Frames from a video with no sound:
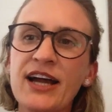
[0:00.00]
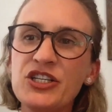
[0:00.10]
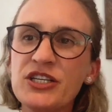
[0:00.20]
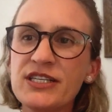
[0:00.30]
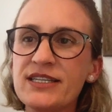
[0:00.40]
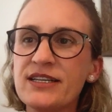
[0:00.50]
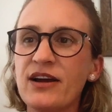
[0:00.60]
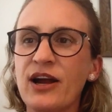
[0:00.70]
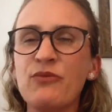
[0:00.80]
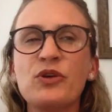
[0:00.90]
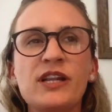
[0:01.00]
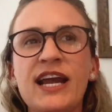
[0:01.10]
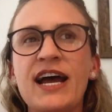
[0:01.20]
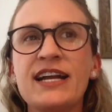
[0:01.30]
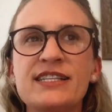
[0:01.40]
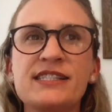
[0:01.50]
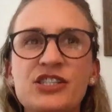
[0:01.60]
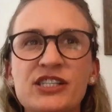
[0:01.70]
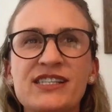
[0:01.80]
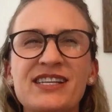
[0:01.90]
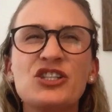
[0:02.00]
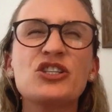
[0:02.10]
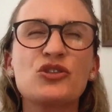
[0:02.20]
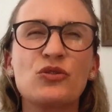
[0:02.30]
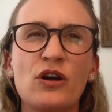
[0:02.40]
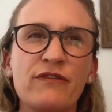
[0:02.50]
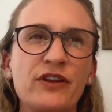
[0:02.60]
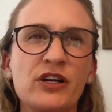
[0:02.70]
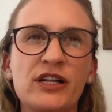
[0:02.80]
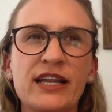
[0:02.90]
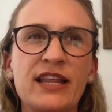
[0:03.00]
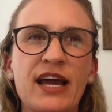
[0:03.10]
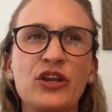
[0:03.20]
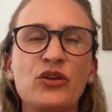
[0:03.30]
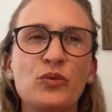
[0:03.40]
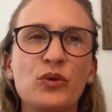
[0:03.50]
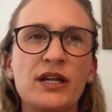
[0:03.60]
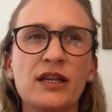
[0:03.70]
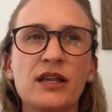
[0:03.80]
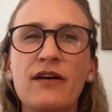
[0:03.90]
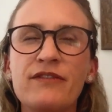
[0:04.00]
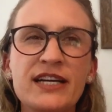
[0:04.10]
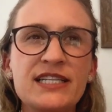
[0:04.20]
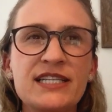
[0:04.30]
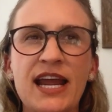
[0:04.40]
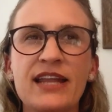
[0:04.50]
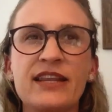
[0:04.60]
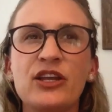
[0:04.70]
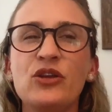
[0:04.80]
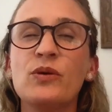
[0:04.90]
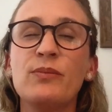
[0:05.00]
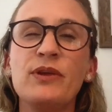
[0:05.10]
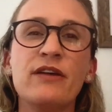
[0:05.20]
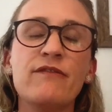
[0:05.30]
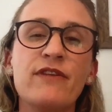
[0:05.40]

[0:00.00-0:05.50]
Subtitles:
I really had just such a strong feeling that you would love it and that you would be a